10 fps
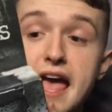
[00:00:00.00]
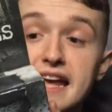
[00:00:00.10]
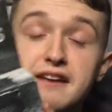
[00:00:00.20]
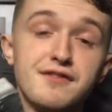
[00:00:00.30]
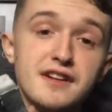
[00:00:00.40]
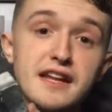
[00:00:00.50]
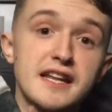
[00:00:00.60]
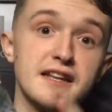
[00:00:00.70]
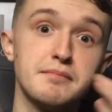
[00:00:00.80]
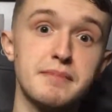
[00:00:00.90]
even
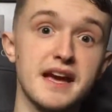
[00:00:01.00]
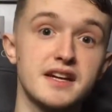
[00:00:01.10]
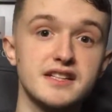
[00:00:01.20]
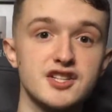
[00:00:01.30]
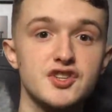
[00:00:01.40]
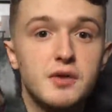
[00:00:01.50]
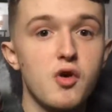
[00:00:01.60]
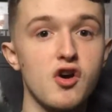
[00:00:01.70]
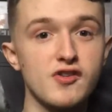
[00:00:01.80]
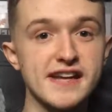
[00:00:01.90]
in better condition than
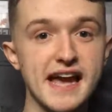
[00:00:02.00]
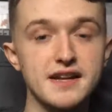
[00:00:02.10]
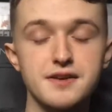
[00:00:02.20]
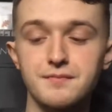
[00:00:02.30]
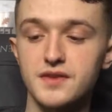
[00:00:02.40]
what I already had.